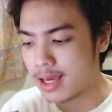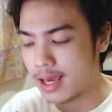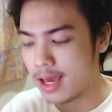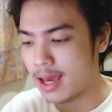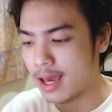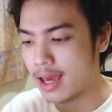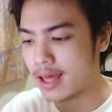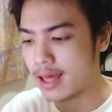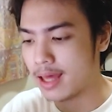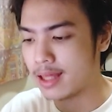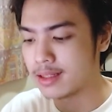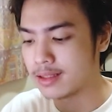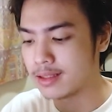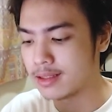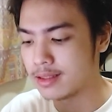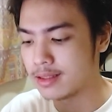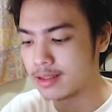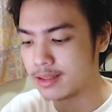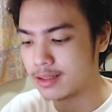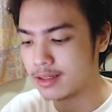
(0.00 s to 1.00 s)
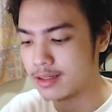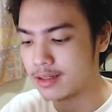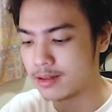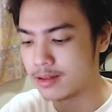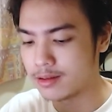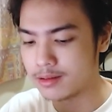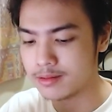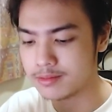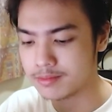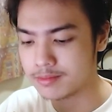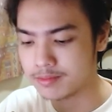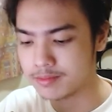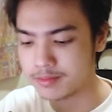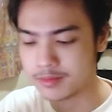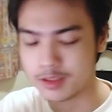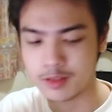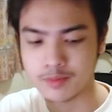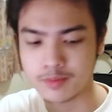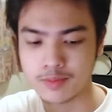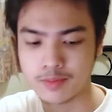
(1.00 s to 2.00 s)
And, you
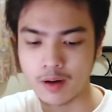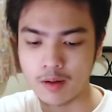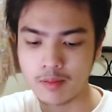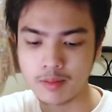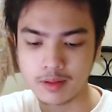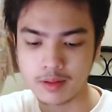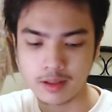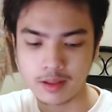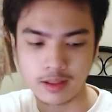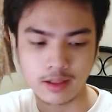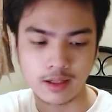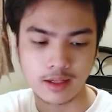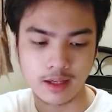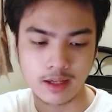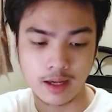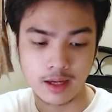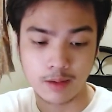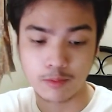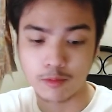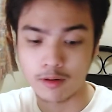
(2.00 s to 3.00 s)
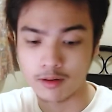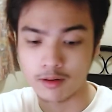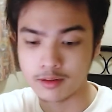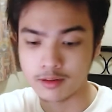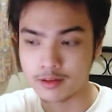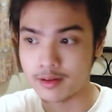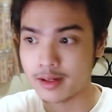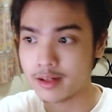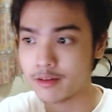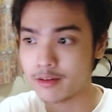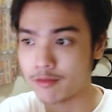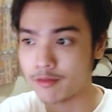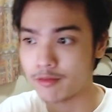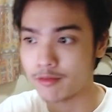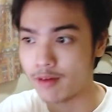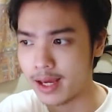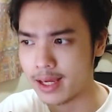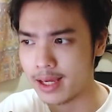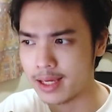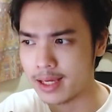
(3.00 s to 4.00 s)
probably am wondering
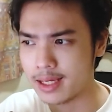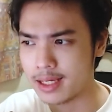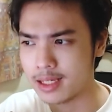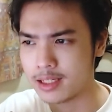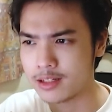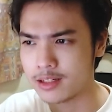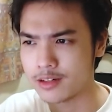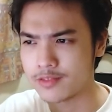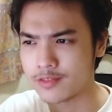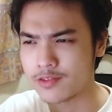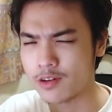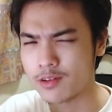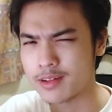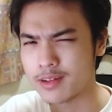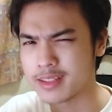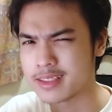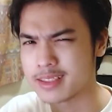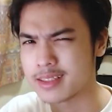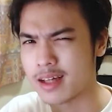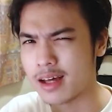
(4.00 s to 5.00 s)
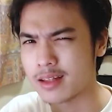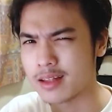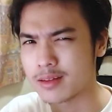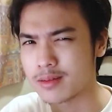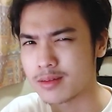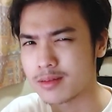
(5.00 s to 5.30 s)
why your phone is not